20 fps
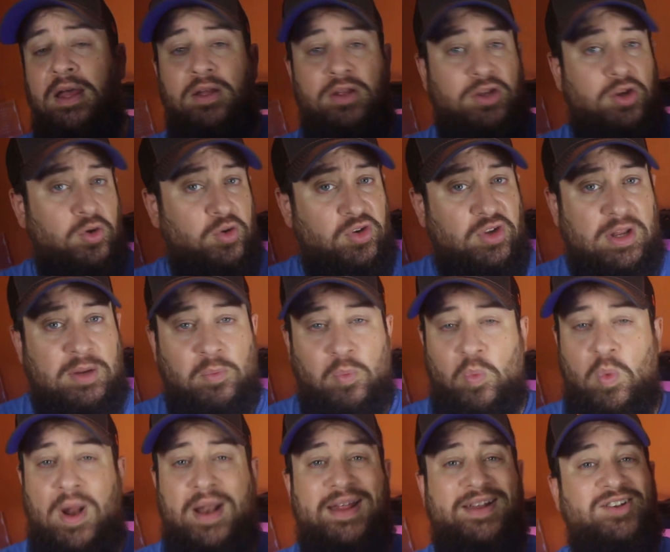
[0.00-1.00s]
Use it
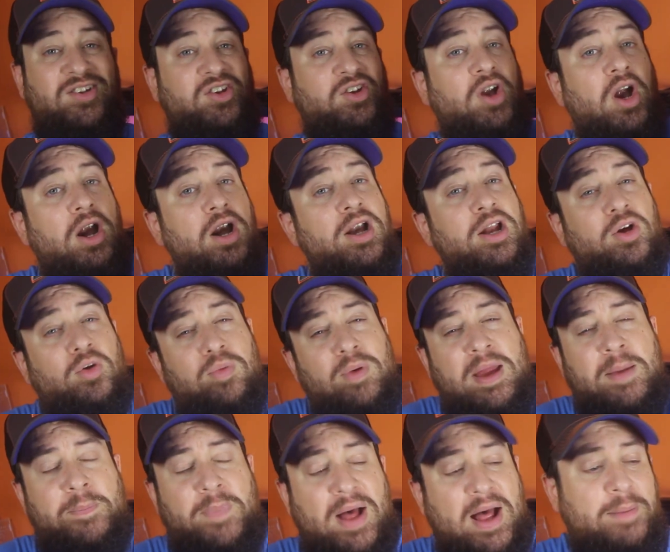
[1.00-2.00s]
when it's starting to
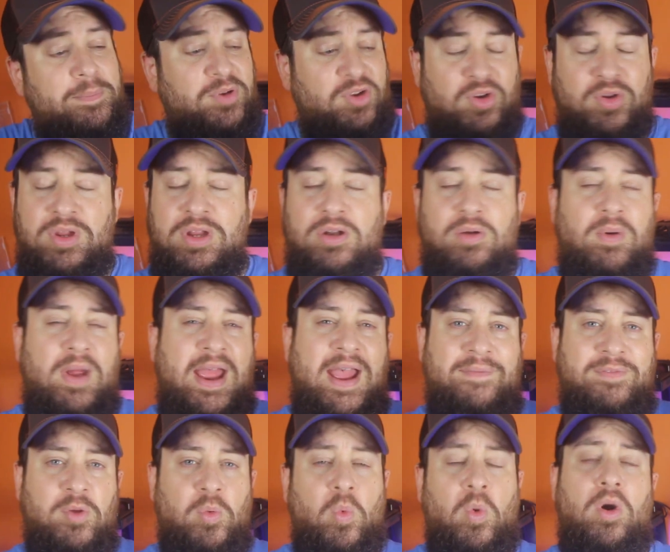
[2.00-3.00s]
creep up so you don't
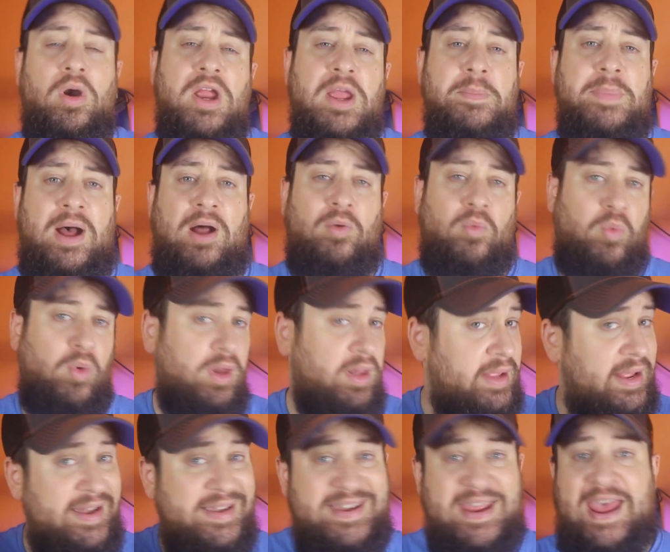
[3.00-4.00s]
have to worry about
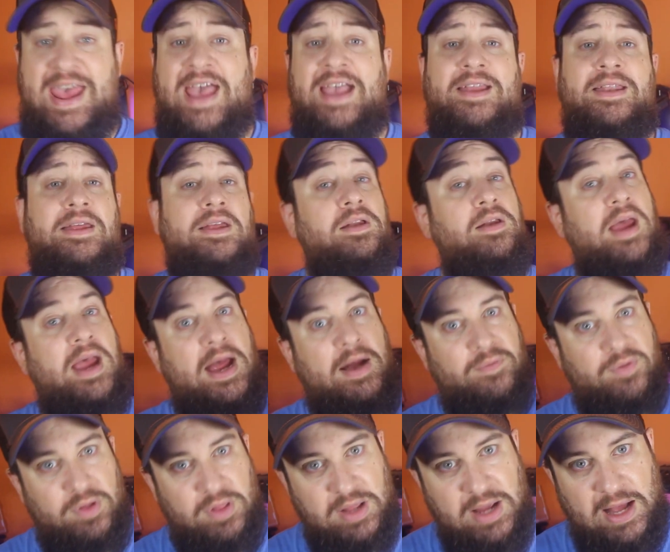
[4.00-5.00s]
really attacking it
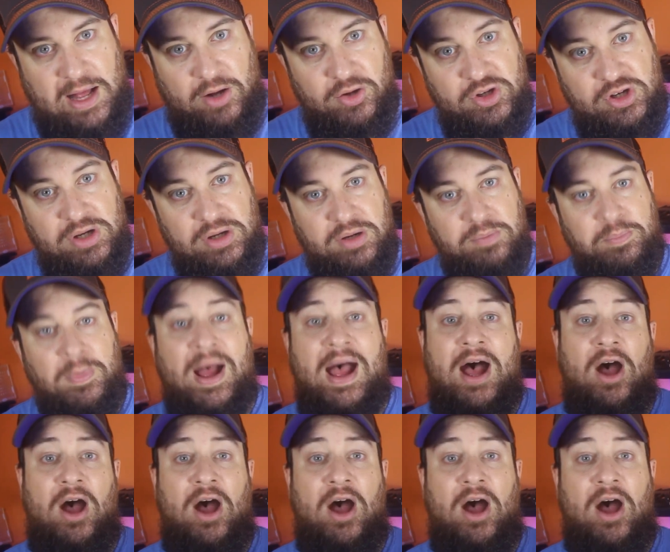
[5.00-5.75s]
after the algae